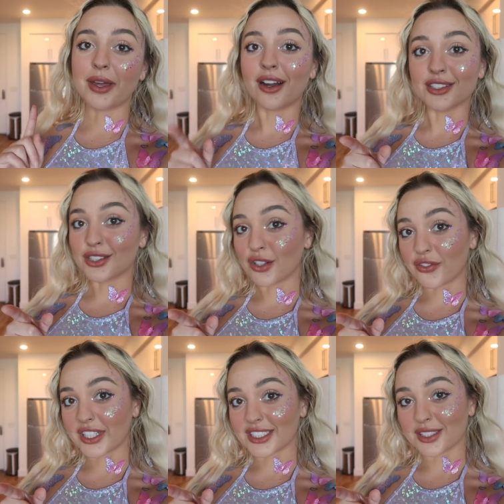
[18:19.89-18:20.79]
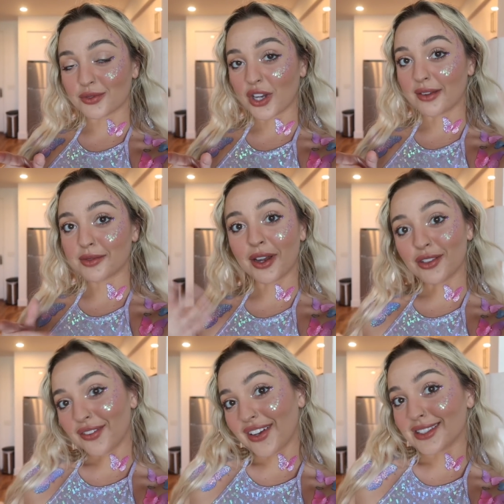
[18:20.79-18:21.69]
And also don't forget to subscribe to my
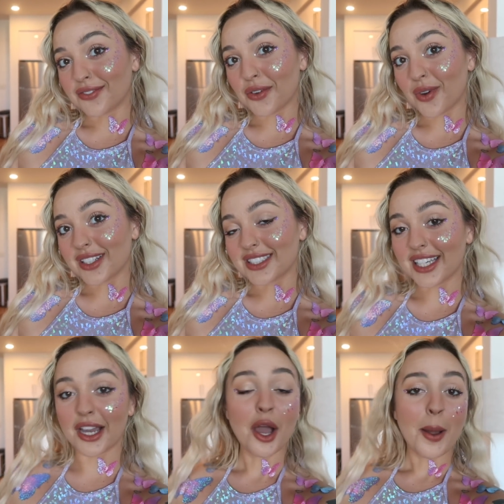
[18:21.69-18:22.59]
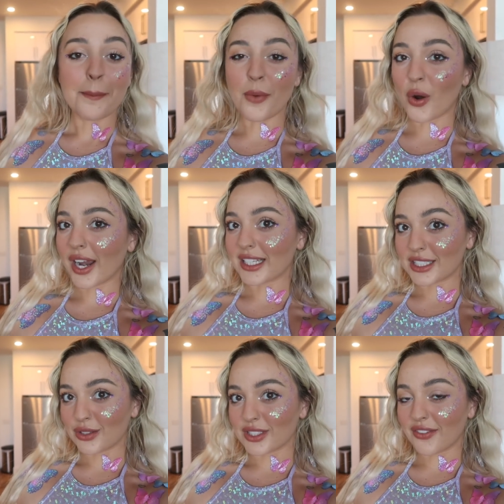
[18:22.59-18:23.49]
OnlyFans if you want to see more
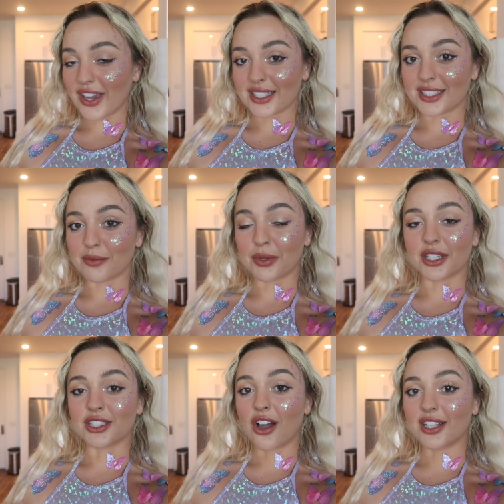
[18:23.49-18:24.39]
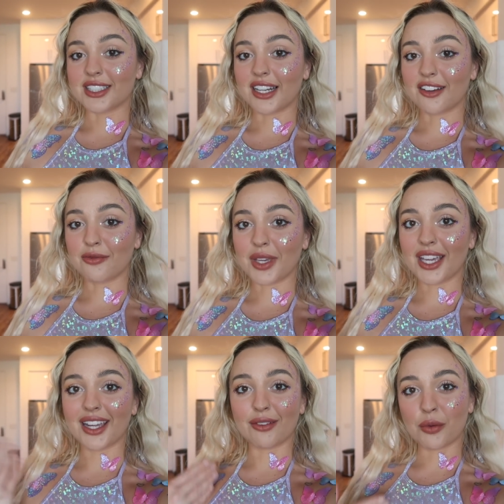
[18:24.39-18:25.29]
exclusive 18+ content of me,
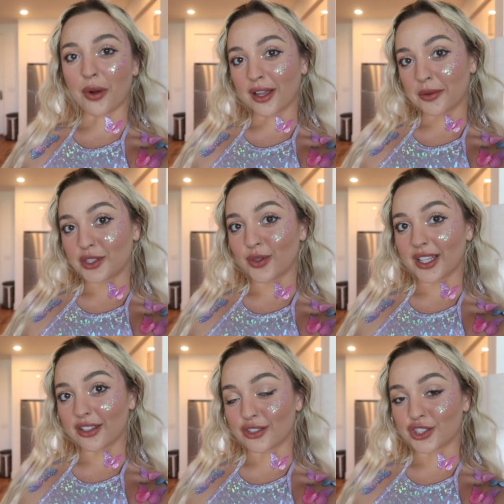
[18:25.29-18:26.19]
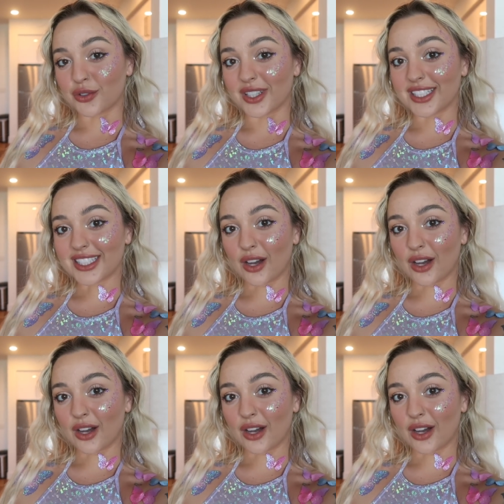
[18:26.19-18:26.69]
and I will probably be doing a little shoot in this